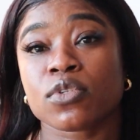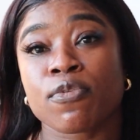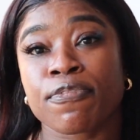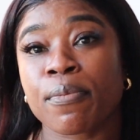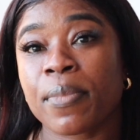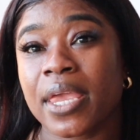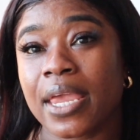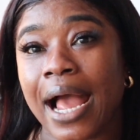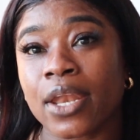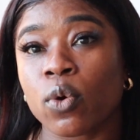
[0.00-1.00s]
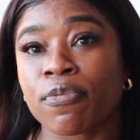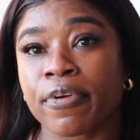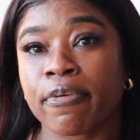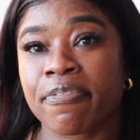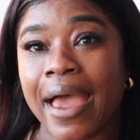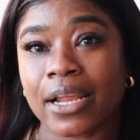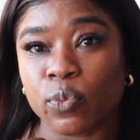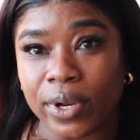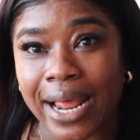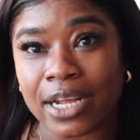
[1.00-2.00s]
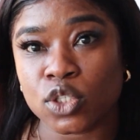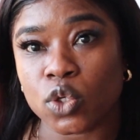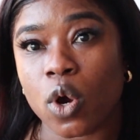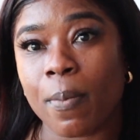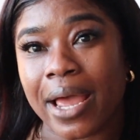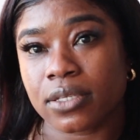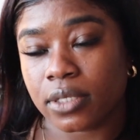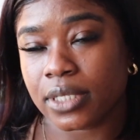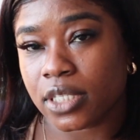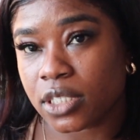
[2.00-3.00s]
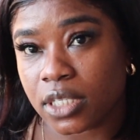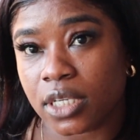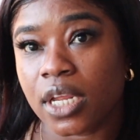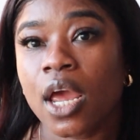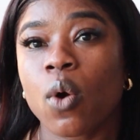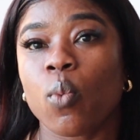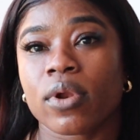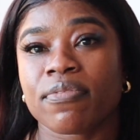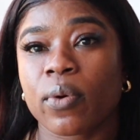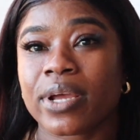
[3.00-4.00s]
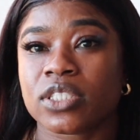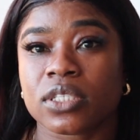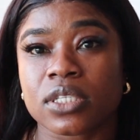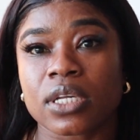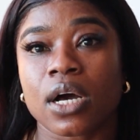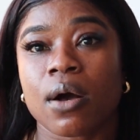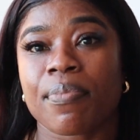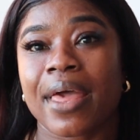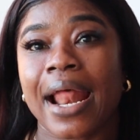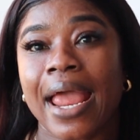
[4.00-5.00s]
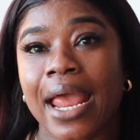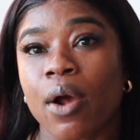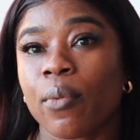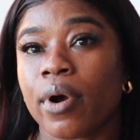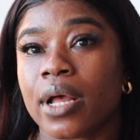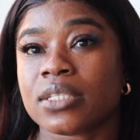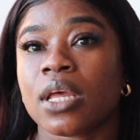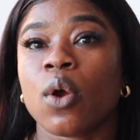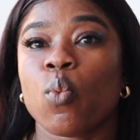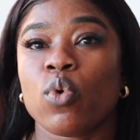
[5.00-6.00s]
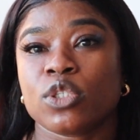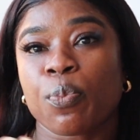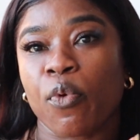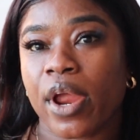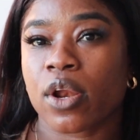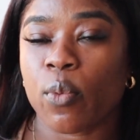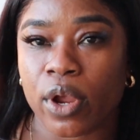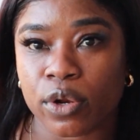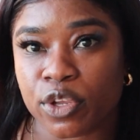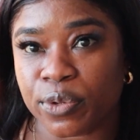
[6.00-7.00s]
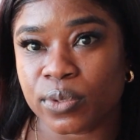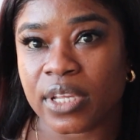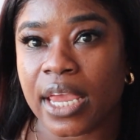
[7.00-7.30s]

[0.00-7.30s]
So for me, I know for a fact when I saw my esthetician, one of the questions that I had was, which brand are we going to use?